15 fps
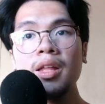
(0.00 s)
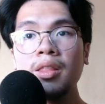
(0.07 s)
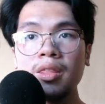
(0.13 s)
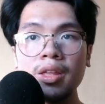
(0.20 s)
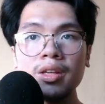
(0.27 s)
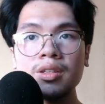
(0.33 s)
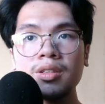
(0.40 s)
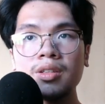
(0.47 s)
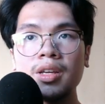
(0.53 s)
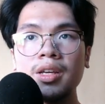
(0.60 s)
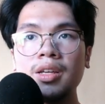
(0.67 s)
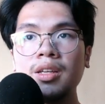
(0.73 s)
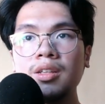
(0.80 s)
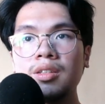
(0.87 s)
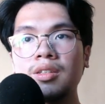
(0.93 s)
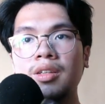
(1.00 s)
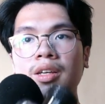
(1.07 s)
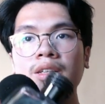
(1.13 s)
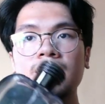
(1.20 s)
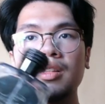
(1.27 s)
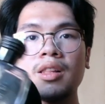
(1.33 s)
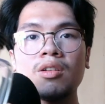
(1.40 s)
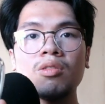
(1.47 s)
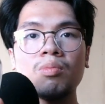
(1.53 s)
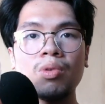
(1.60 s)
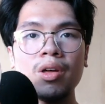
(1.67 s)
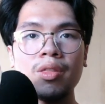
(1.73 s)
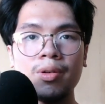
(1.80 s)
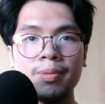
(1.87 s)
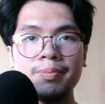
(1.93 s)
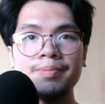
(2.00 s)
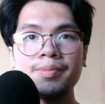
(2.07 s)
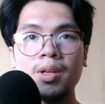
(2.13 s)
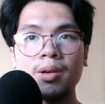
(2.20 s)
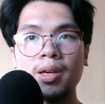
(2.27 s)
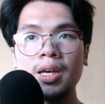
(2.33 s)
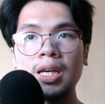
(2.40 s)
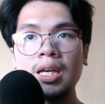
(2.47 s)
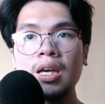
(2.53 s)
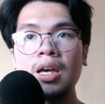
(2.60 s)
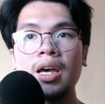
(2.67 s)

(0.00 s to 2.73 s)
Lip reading: And this is his little brother. Okay?